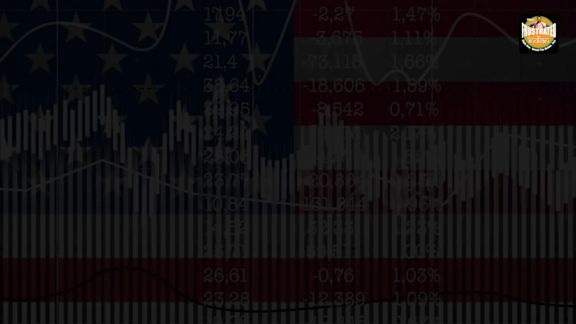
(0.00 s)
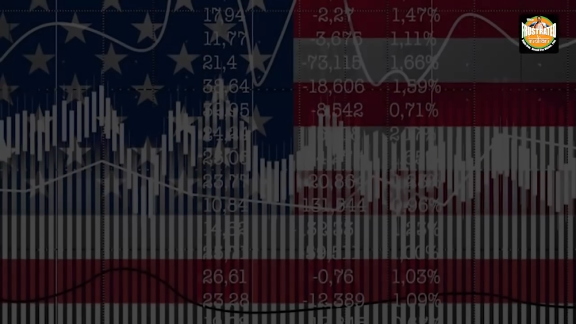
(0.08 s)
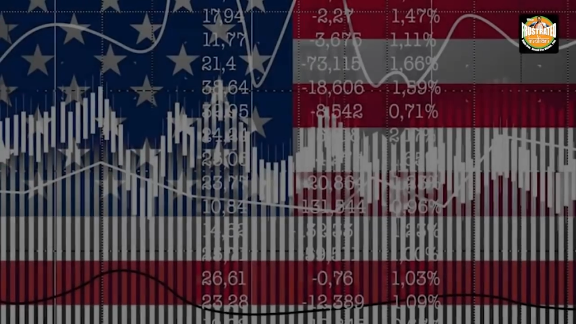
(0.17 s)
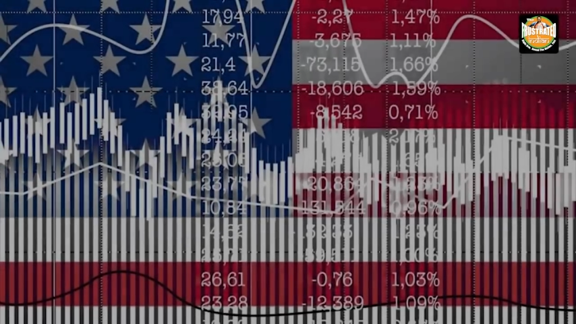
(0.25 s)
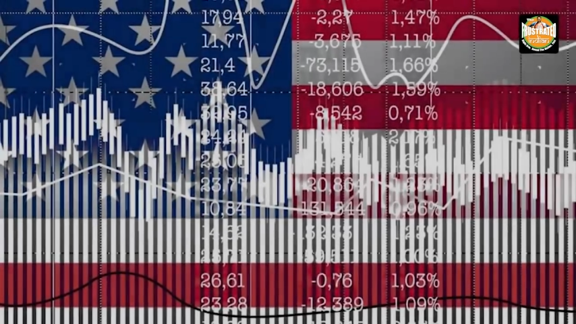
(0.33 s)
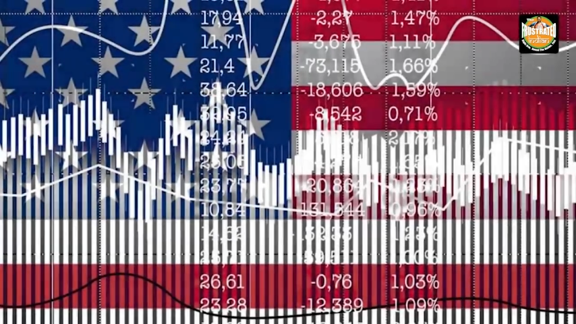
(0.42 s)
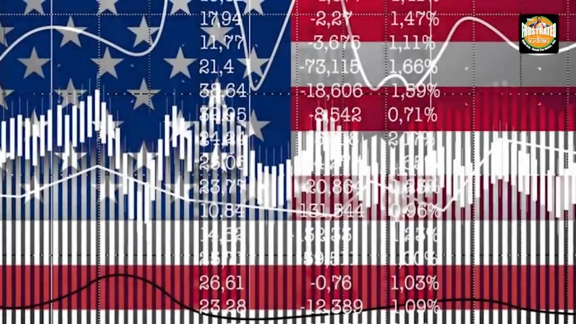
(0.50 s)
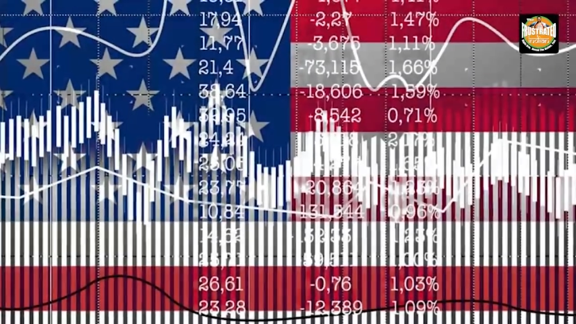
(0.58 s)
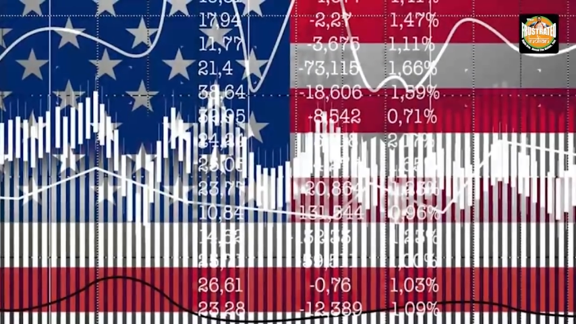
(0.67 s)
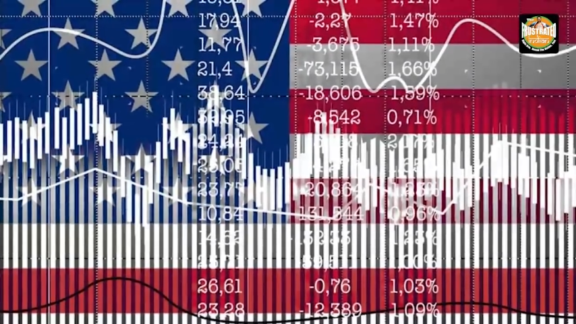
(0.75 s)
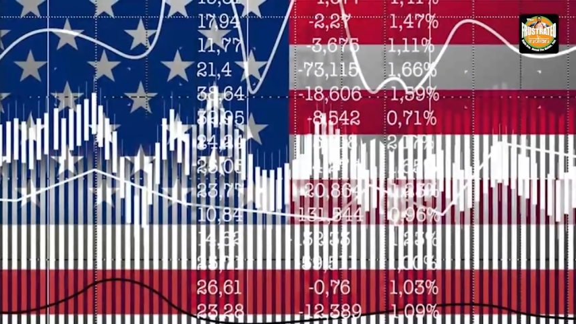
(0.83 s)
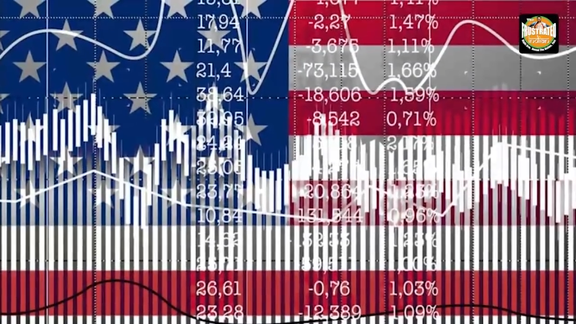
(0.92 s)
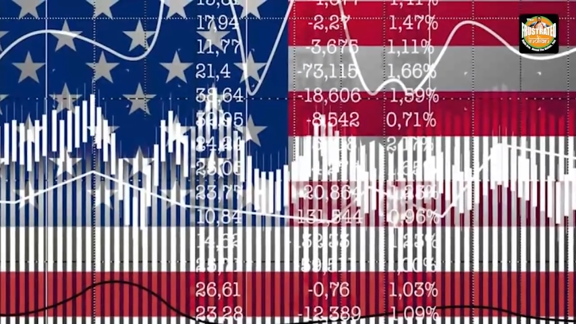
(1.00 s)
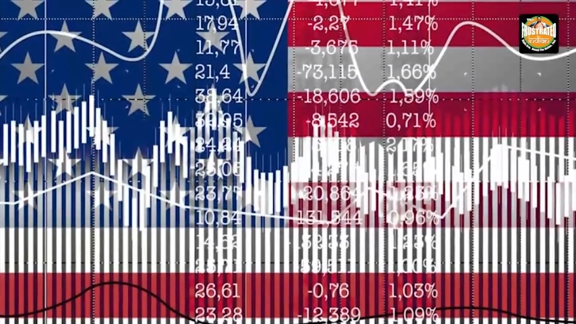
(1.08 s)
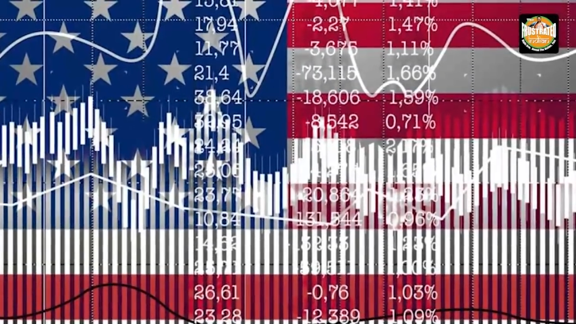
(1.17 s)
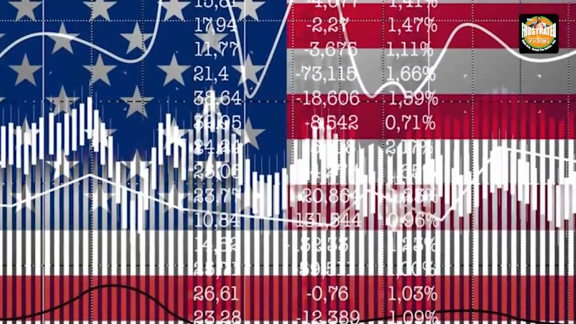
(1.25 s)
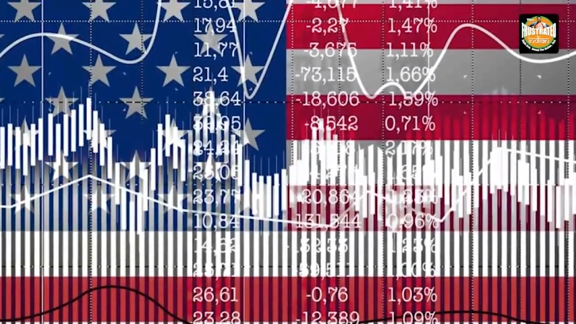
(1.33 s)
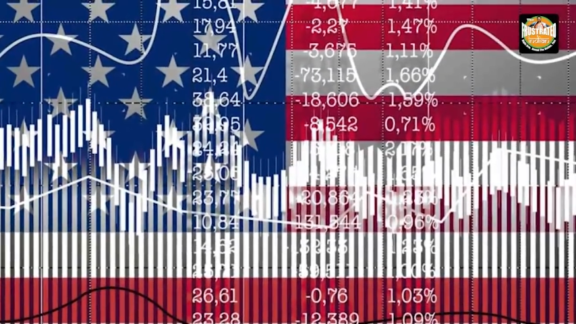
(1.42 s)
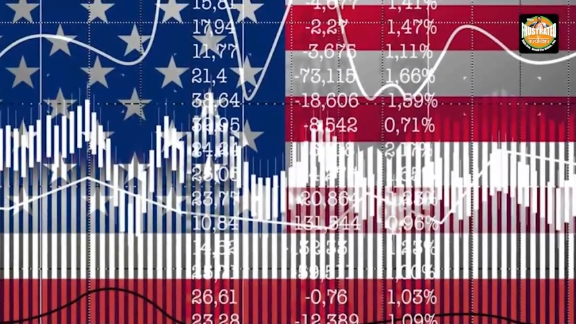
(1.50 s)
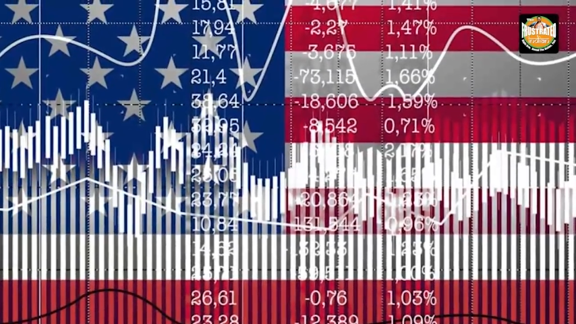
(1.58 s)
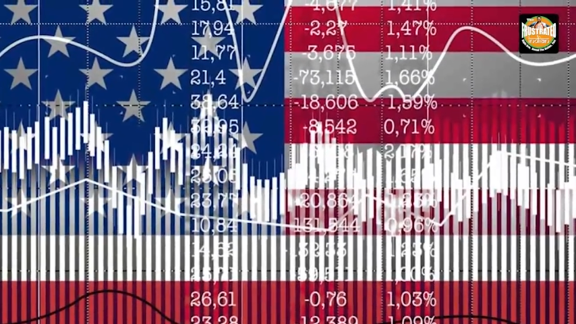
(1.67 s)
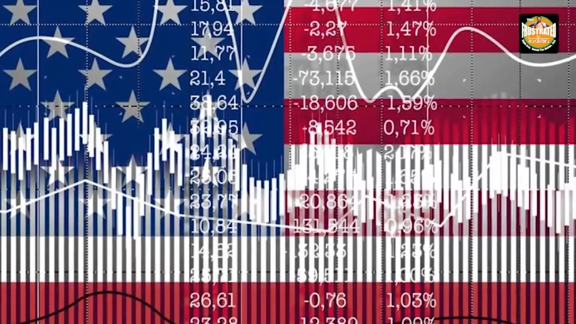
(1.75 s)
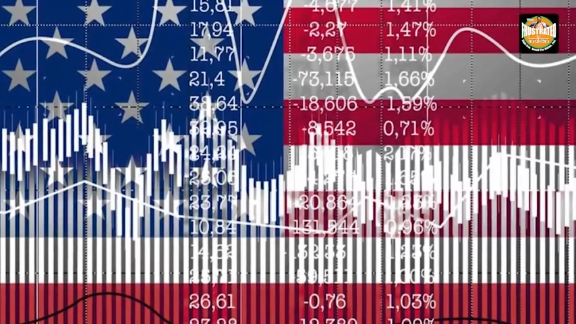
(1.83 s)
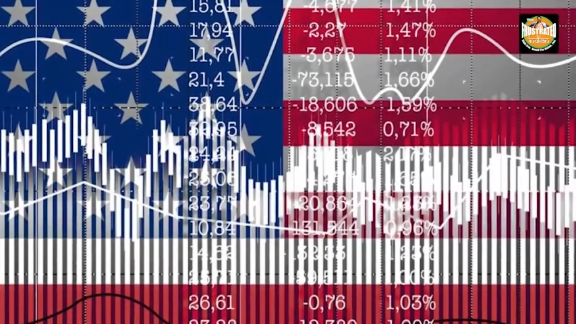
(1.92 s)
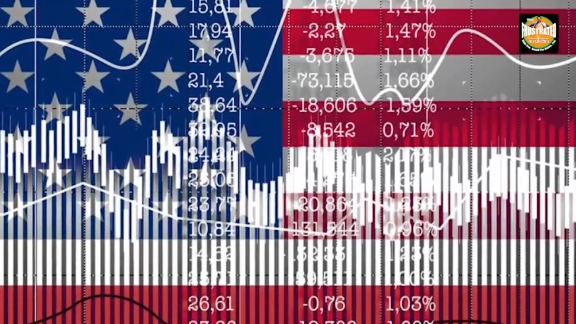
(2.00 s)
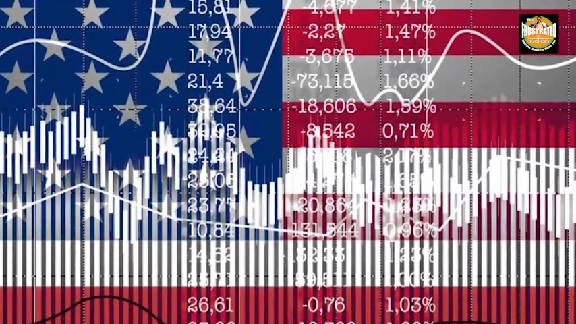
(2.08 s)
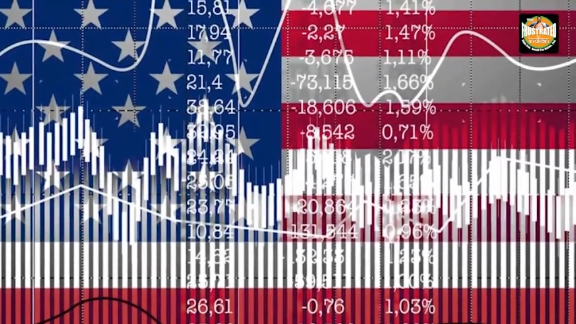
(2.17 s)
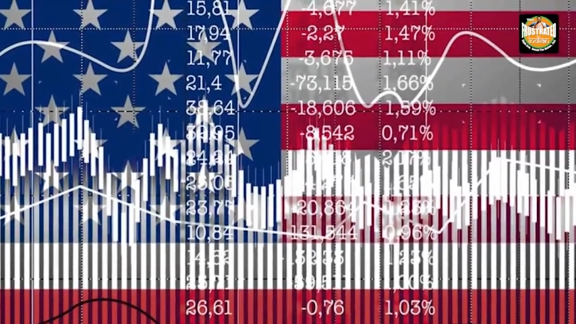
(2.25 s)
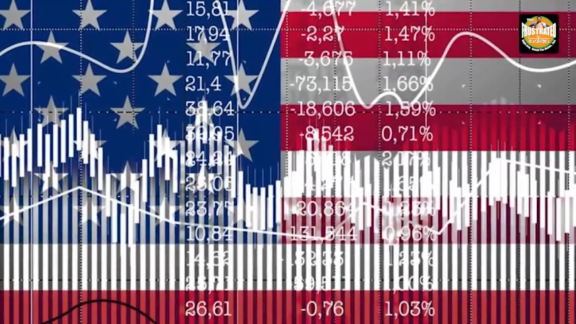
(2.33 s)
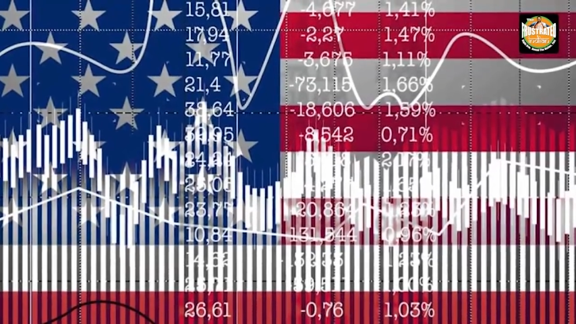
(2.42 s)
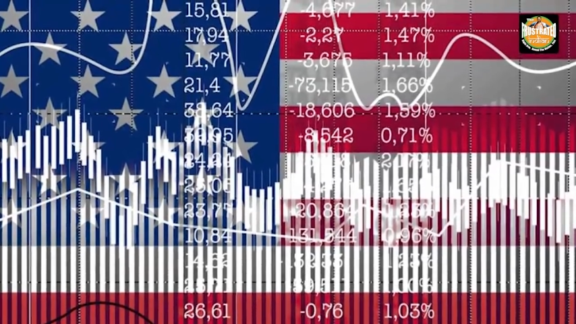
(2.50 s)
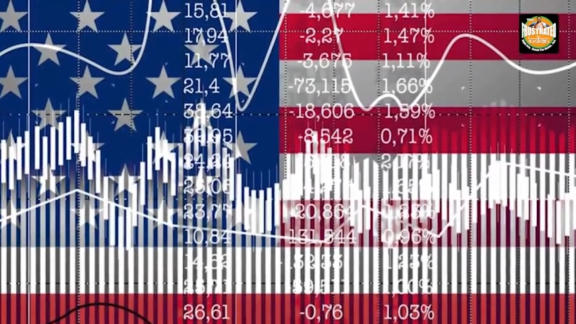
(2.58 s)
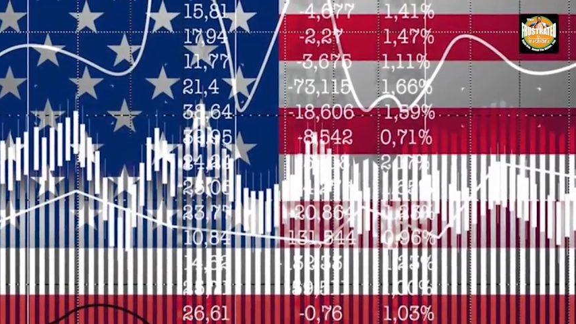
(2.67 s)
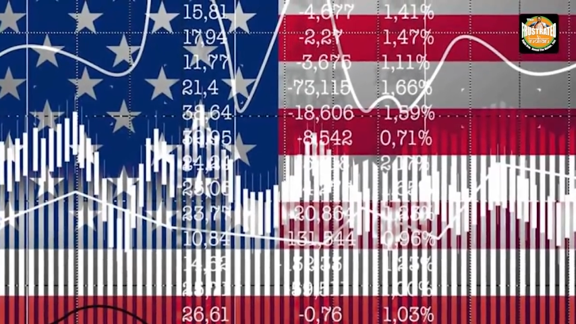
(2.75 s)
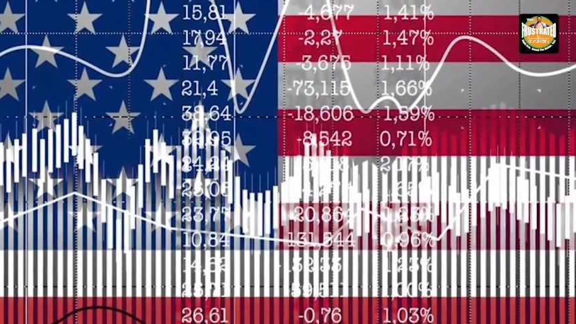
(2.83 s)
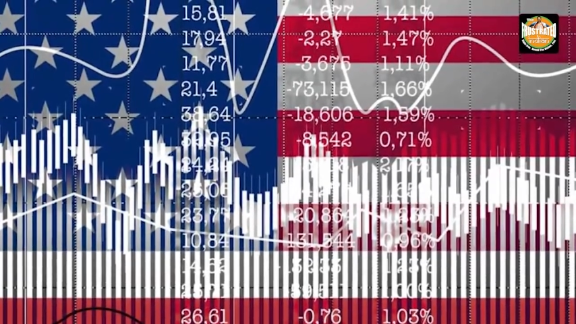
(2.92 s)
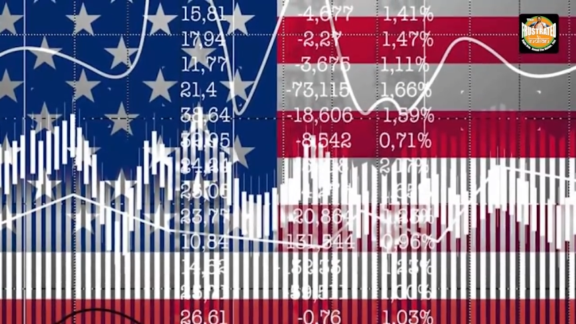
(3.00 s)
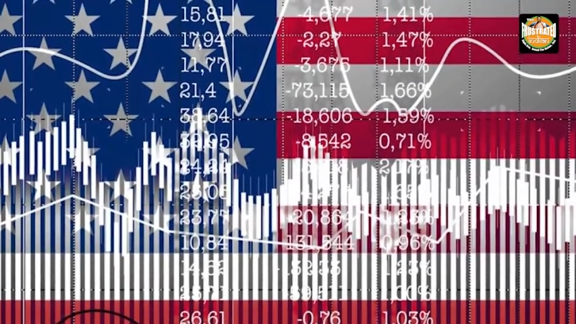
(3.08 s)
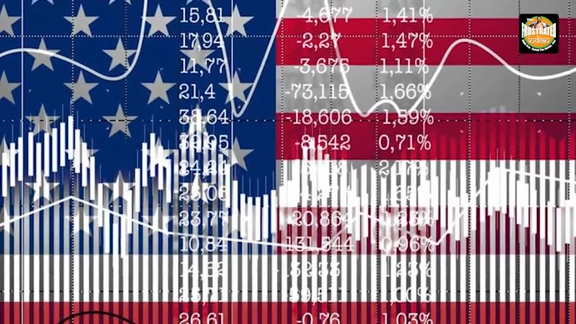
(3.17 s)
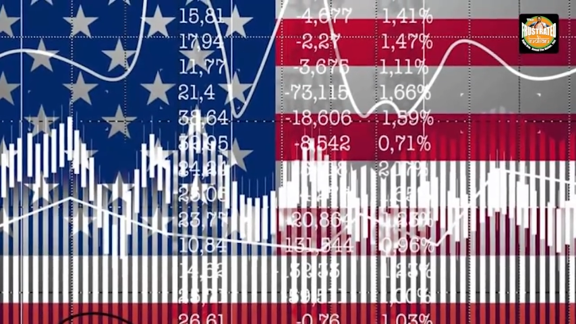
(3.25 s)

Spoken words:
(no speaker visible)